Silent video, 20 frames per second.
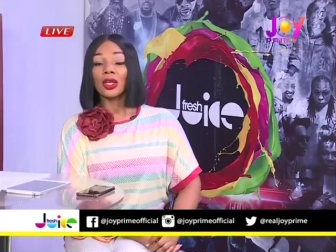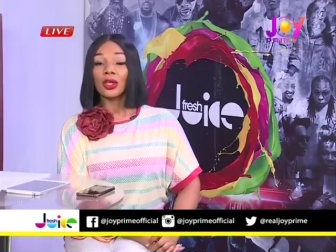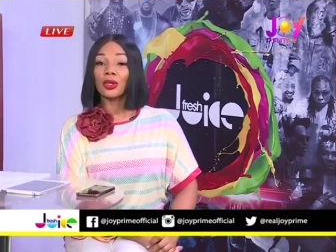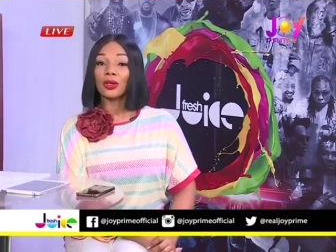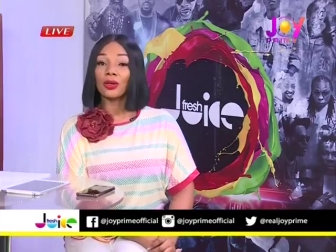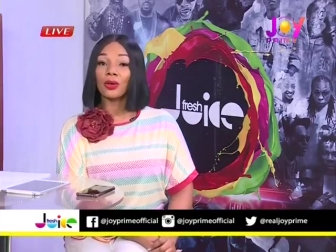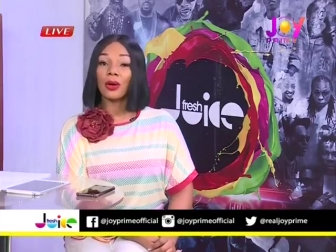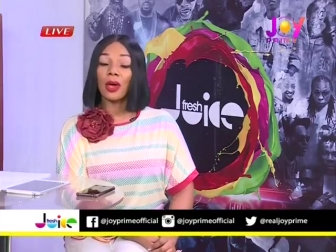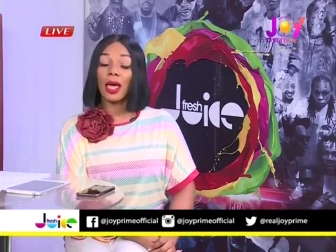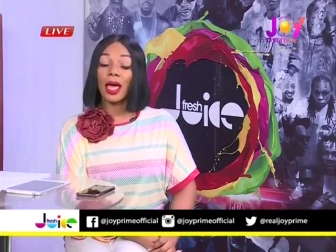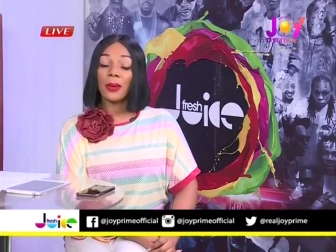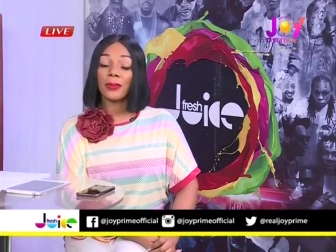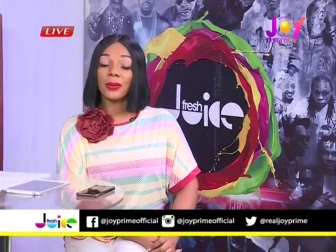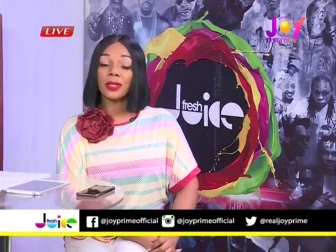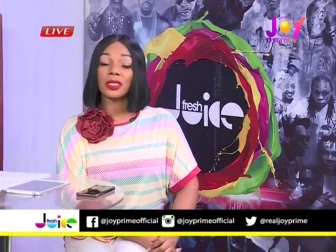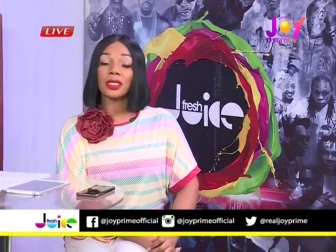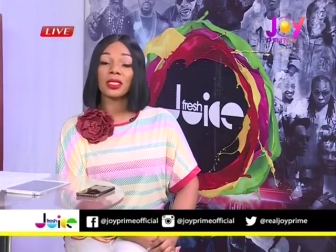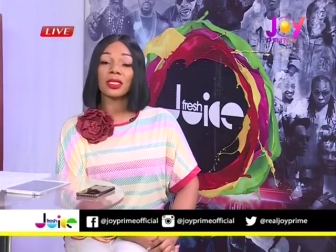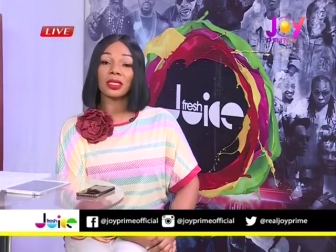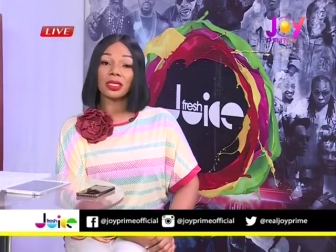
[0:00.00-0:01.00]
you know,
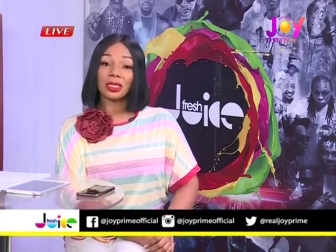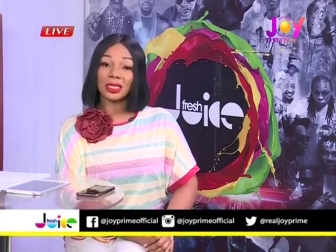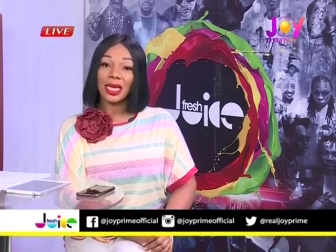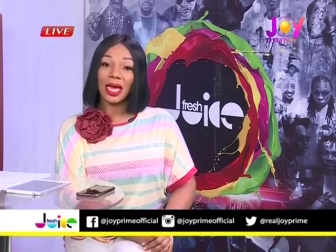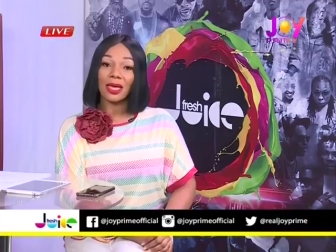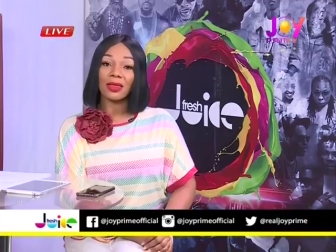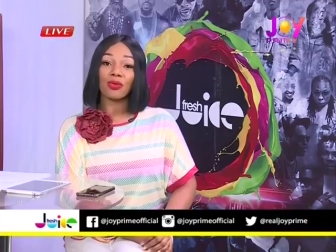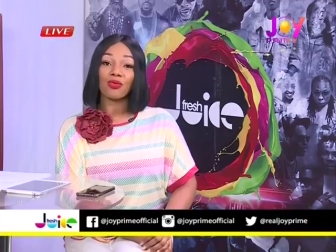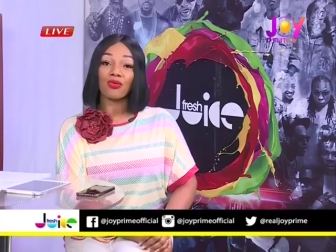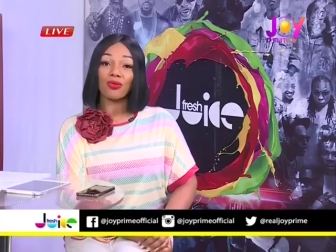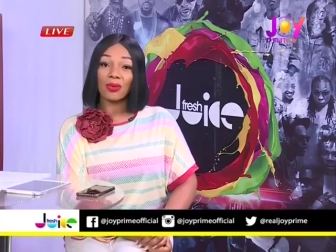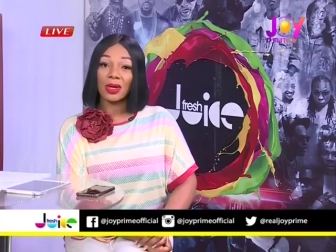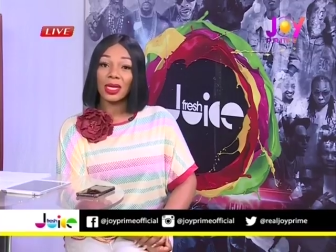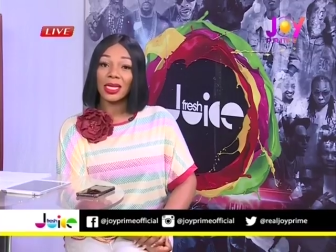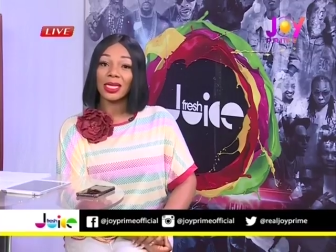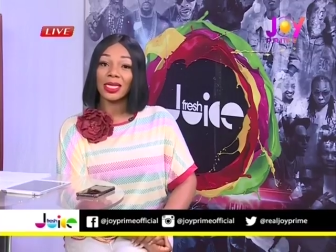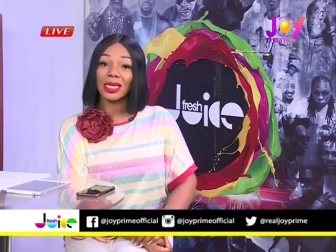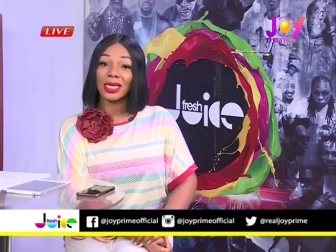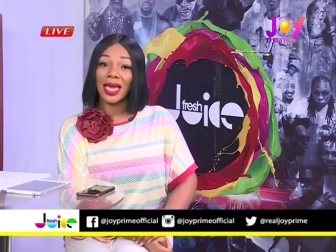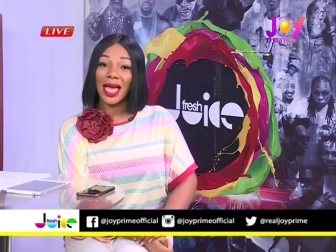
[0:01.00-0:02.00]
Ebony's death
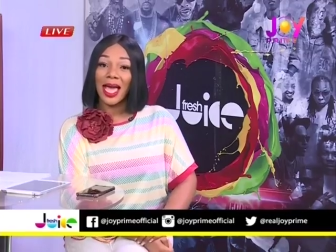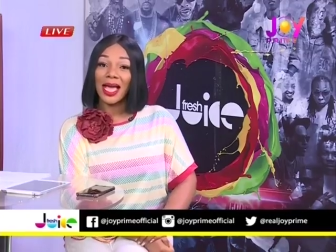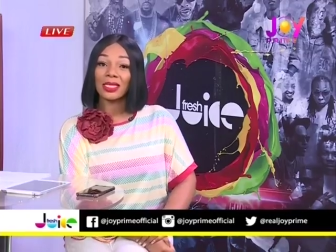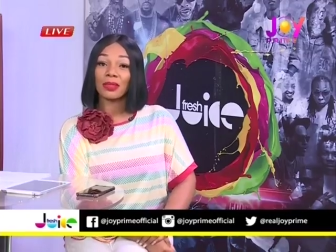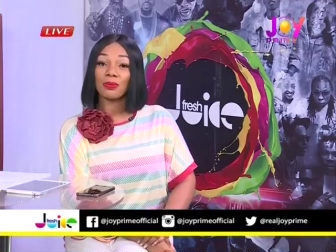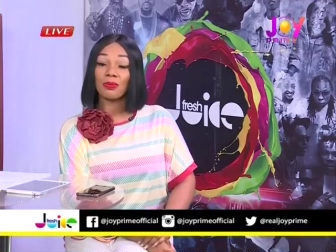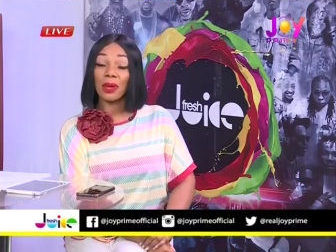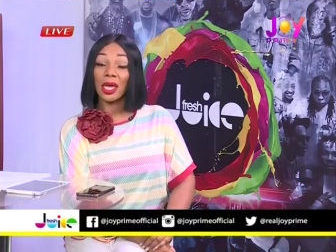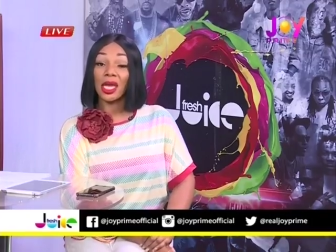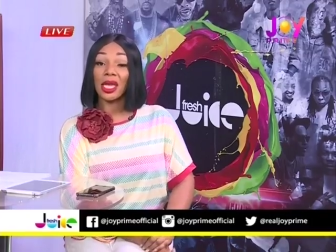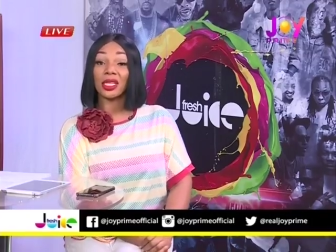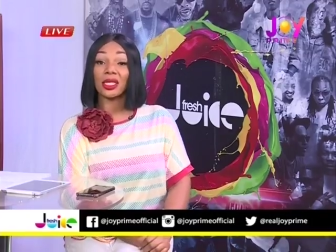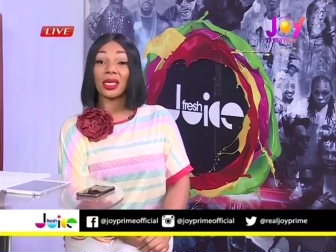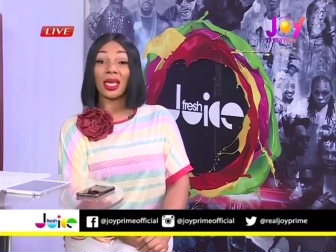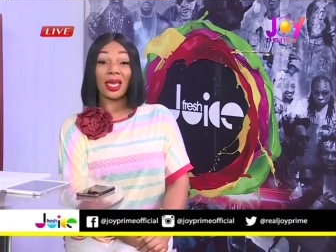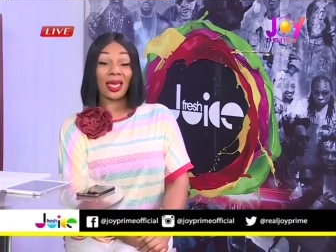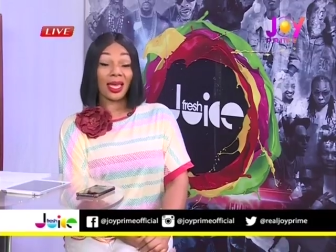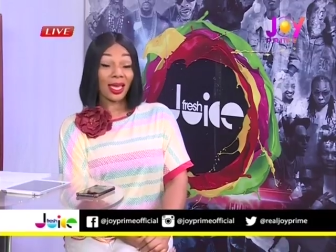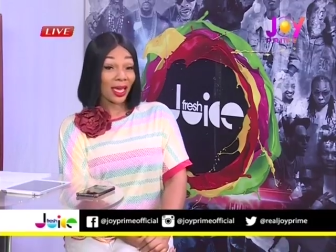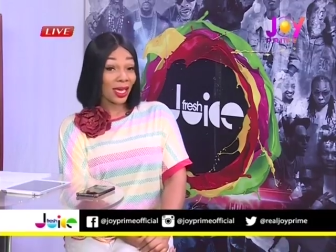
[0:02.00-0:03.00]
really has made
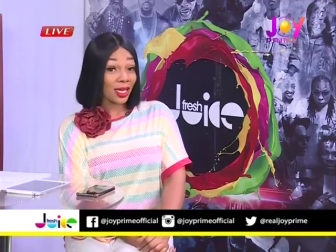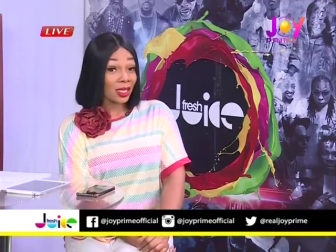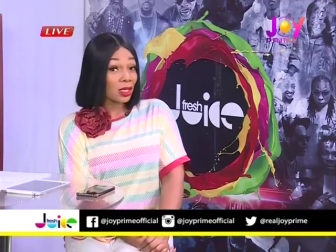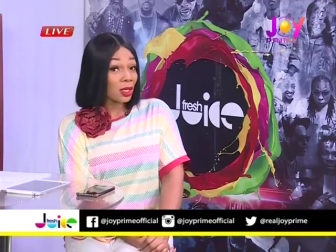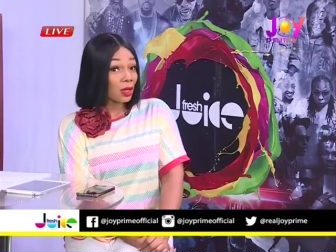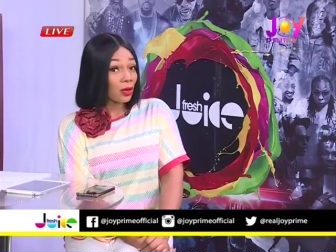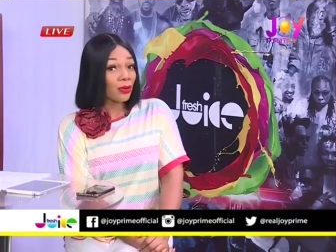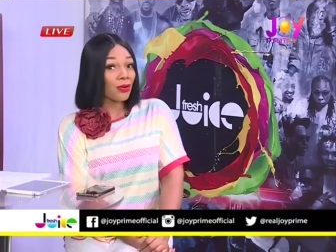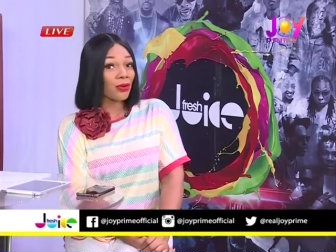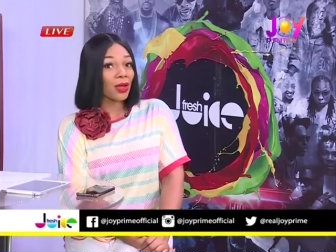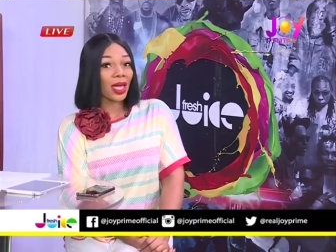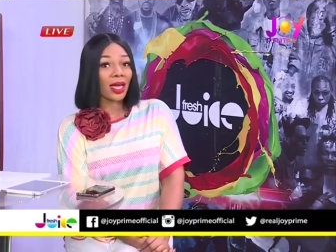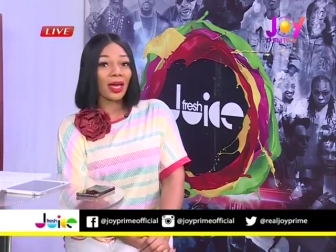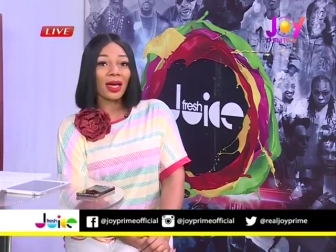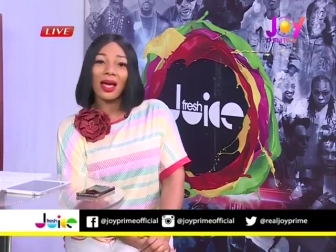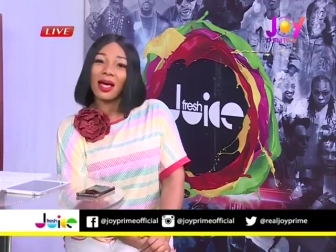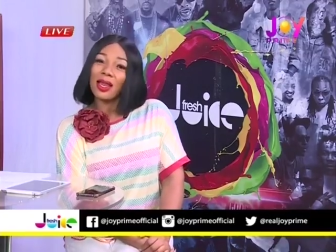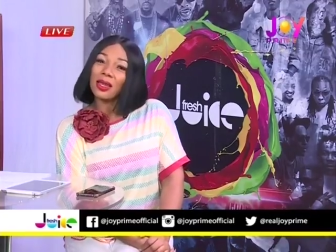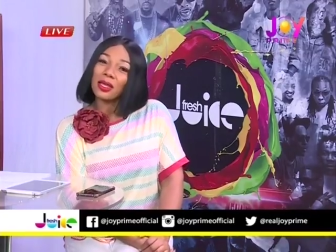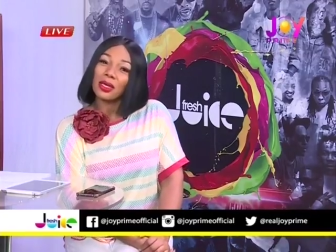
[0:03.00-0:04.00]
his
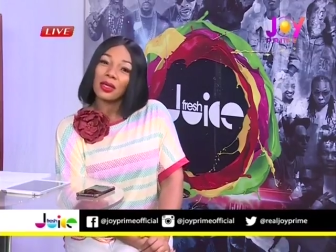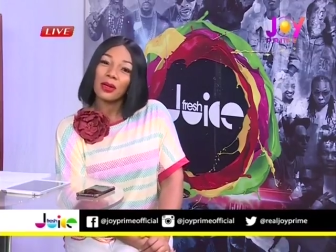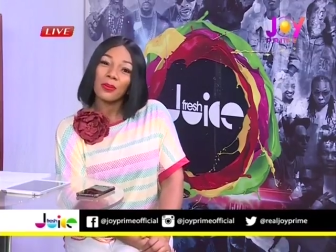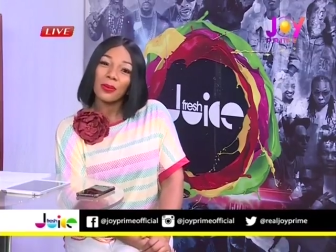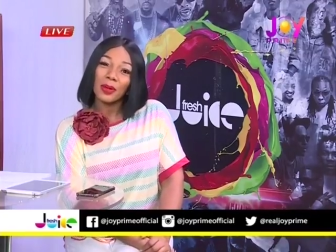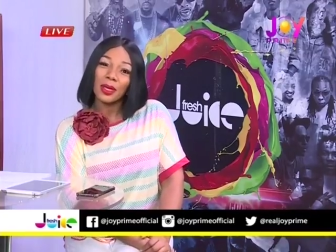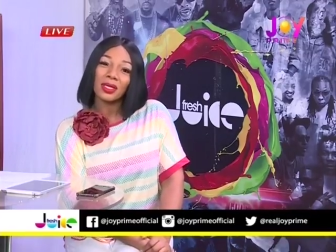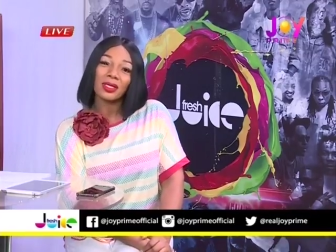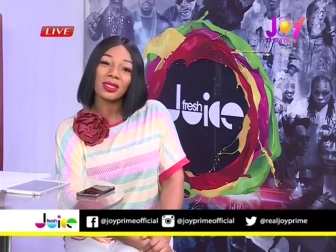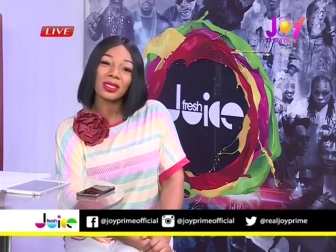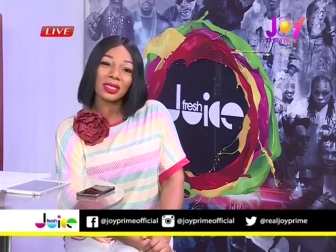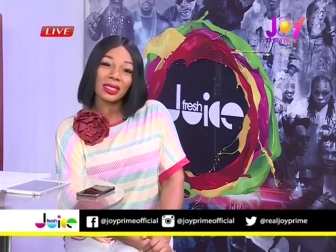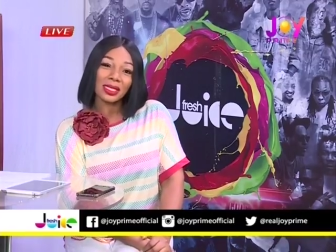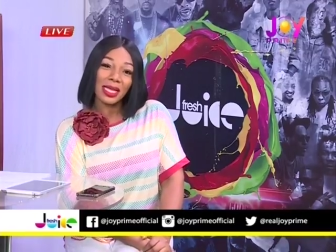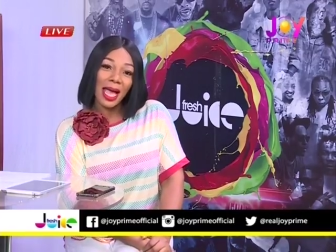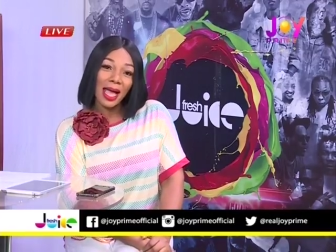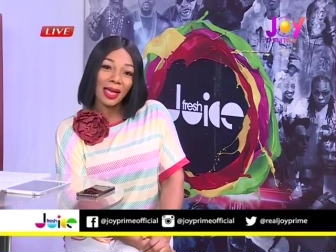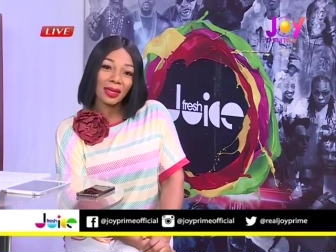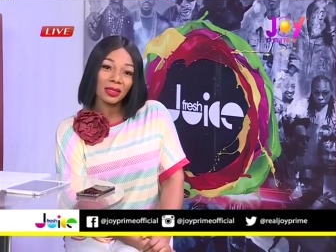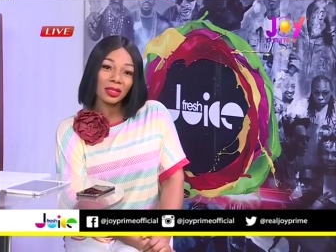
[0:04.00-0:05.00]
career a little bit
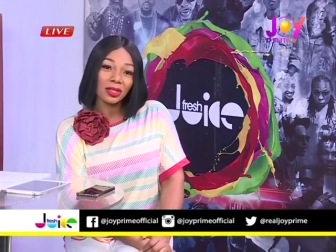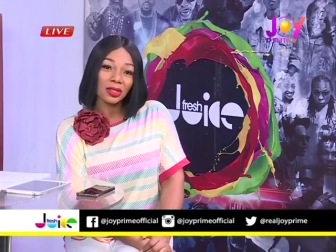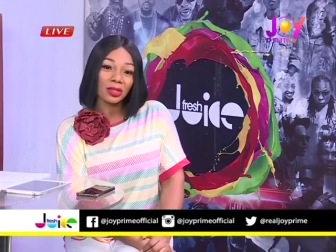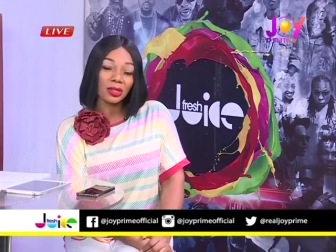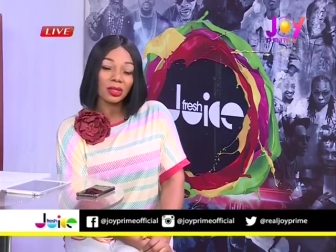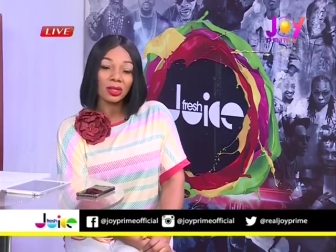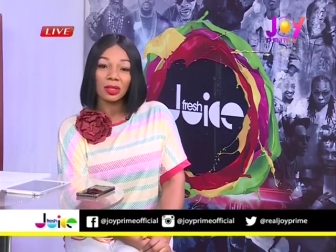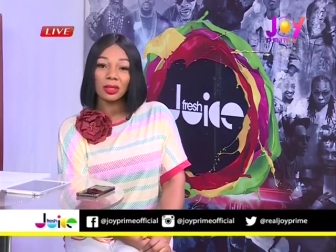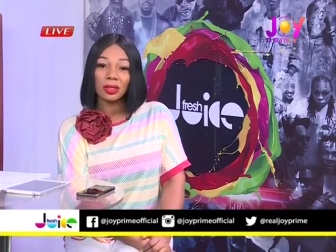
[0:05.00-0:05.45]
stagnant.